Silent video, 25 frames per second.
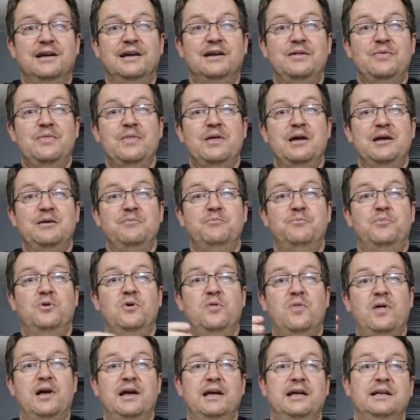and then
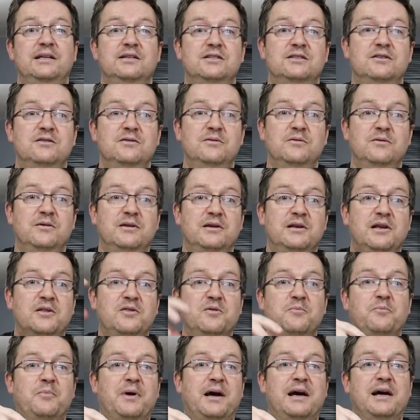put that into
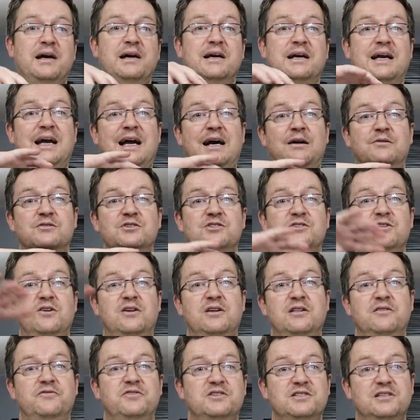another bag
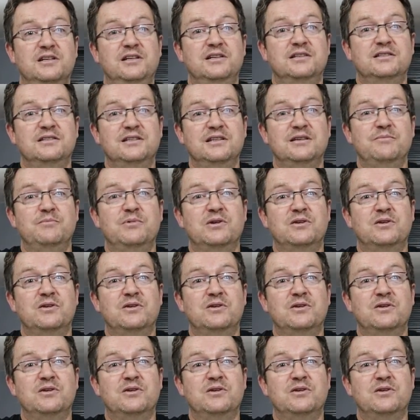outside the facility,